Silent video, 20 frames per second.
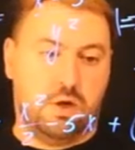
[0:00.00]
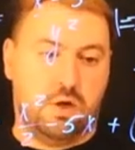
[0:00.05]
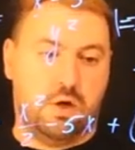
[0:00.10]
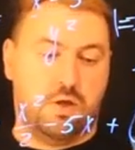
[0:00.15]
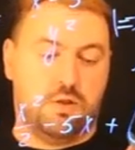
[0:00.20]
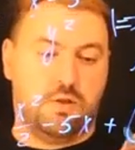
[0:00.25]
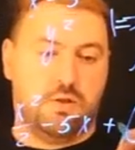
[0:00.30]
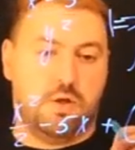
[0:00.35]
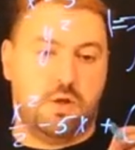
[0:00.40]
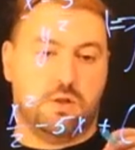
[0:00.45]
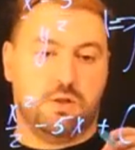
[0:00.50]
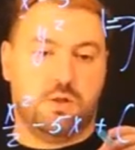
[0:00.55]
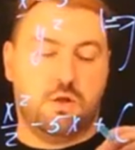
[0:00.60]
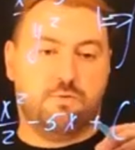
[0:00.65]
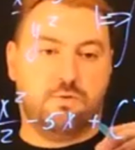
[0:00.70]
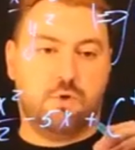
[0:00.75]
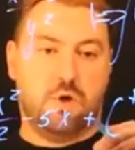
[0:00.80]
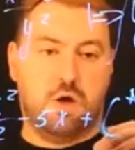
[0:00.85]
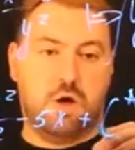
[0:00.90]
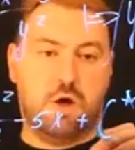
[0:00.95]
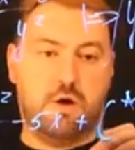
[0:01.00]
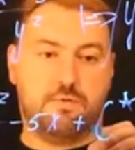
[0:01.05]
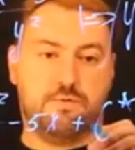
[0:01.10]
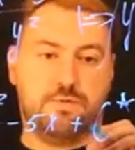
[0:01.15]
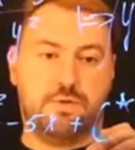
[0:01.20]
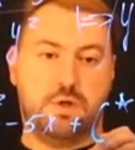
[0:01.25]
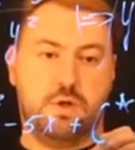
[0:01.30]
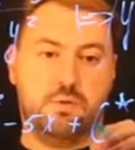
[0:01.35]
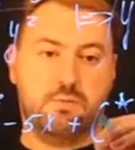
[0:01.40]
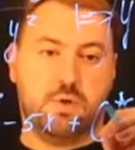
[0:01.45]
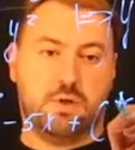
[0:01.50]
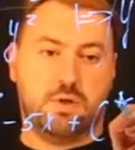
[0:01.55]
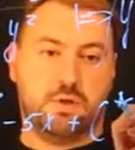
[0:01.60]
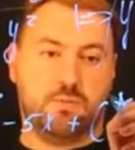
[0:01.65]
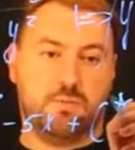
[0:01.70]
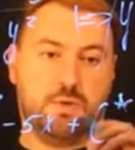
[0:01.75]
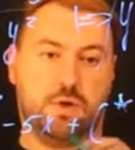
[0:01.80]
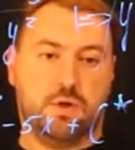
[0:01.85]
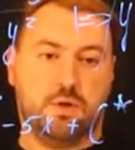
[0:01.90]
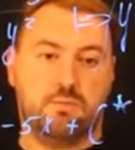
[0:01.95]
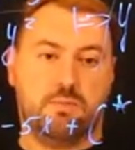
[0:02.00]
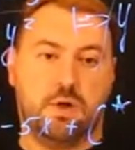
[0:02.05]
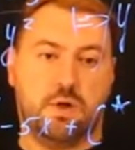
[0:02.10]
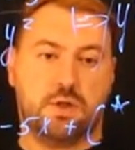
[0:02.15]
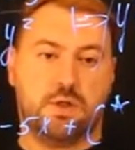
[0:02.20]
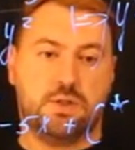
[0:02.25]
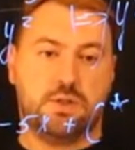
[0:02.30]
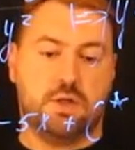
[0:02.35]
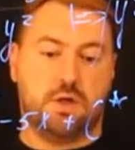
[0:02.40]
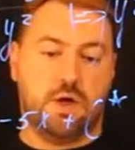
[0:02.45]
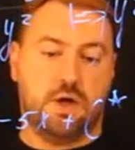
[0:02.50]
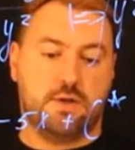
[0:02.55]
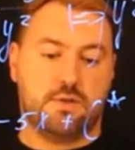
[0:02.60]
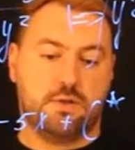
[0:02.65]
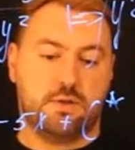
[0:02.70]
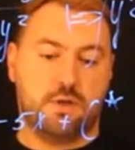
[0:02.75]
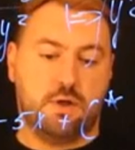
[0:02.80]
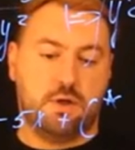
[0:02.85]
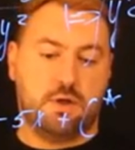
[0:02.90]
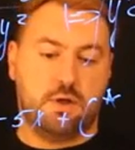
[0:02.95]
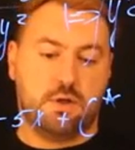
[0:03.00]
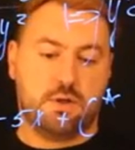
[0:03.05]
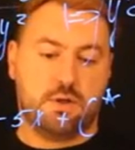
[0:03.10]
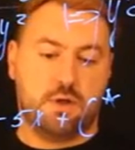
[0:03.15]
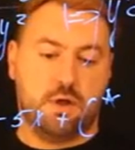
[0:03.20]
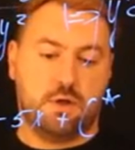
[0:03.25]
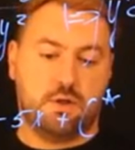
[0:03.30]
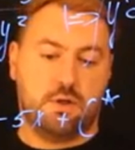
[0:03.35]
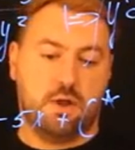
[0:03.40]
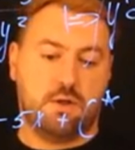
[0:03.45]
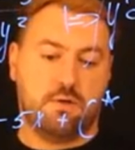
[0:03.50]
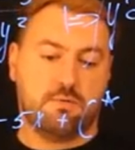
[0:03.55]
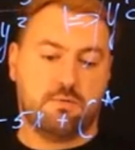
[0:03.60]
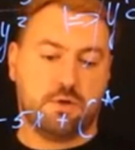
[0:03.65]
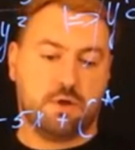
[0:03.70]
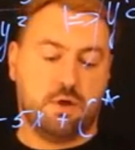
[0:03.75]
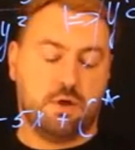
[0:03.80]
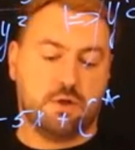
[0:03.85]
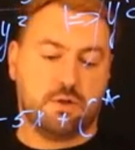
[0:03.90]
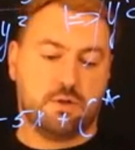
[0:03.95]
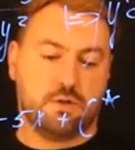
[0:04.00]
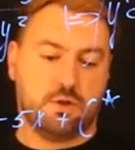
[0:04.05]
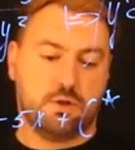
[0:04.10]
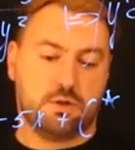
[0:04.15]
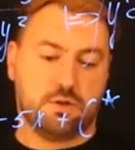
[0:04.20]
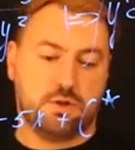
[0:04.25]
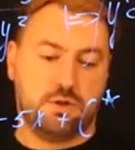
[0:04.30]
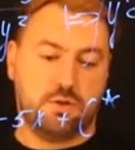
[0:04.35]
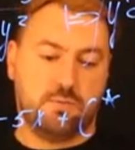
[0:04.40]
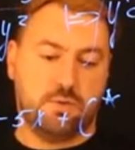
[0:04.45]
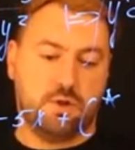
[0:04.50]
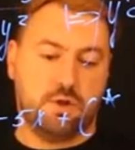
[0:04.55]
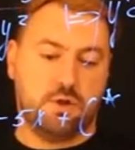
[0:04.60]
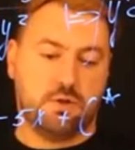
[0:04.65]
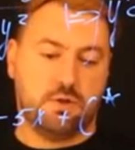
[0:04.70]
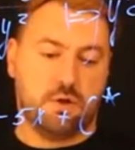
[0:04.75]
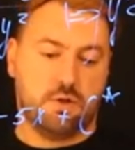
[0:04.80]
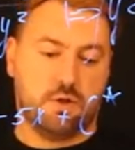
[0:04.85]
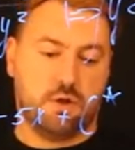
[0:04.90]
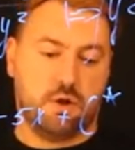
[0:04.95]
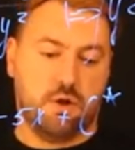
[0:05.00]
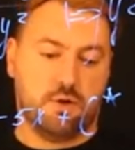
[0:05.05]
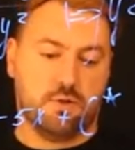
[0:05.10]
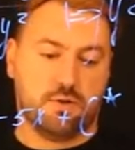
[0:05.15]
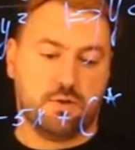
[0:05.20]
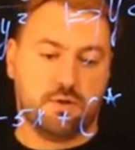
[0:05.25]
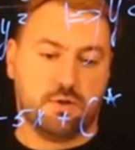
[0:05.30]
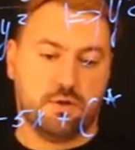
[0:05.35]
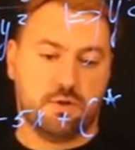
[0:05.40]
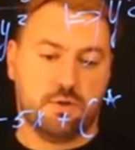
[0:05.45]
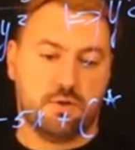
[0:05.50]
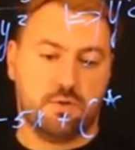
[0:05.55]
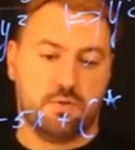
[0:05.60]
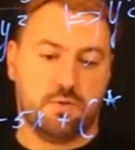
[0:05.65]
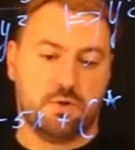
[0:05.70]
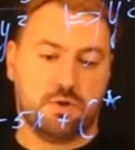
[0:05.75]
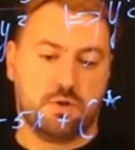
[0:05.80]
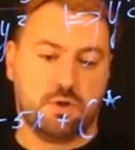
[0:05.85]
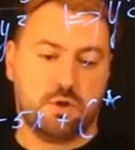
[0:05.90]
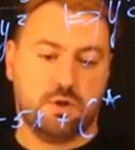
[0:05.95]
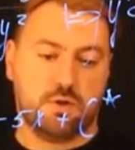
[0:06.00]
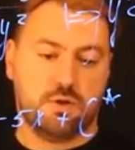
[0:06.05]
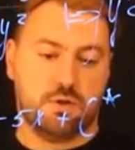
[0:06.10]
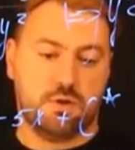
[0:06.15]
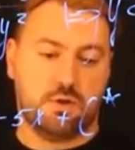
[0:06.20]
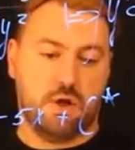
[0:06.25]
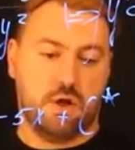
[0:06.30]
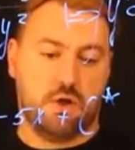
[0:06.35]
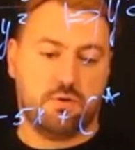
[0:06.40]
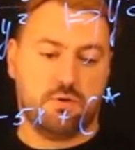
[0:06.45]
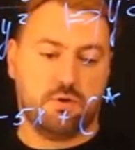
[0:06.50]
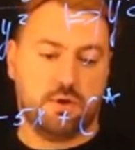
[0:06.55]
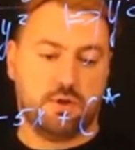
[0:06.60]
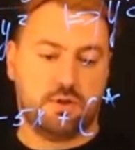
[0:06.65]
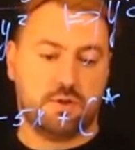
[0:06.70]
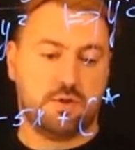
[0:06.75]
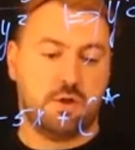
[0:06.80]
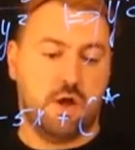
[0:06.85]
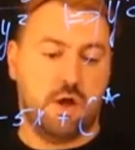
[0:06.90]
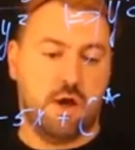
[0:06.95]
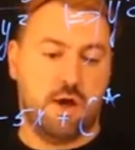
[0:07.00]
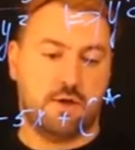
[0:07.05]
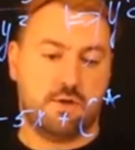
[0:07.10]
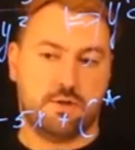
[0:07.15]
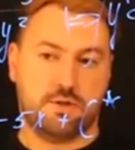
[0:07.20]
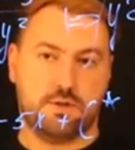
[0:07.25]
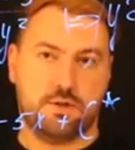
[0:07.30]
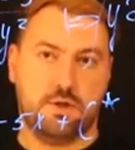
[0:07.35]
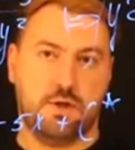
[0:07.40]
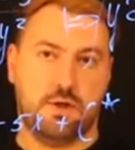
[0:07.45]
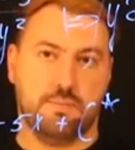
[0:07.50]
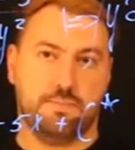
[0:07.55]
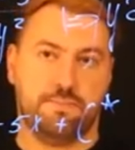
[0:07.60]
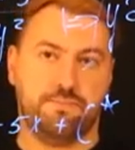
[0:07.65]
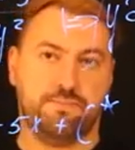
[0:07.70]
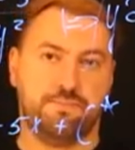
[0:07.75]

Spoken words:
And then if you have 3 multiplied by c asterisk, it gives us just simply another constant. So we're just writing down this as c.